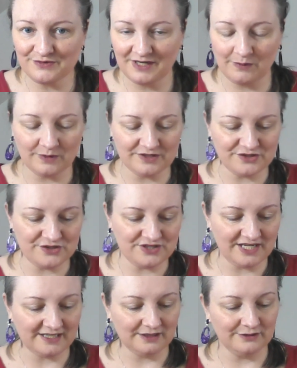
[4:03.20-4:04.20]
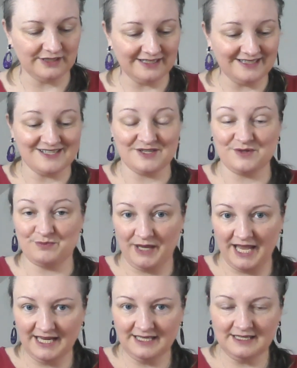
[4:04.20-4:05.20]
I wanted to take a look at is
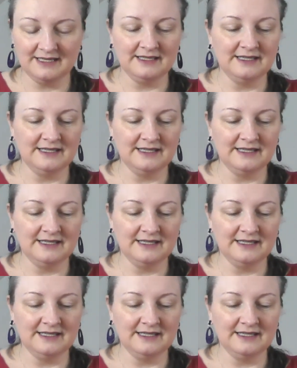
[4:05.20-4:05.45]
Spain.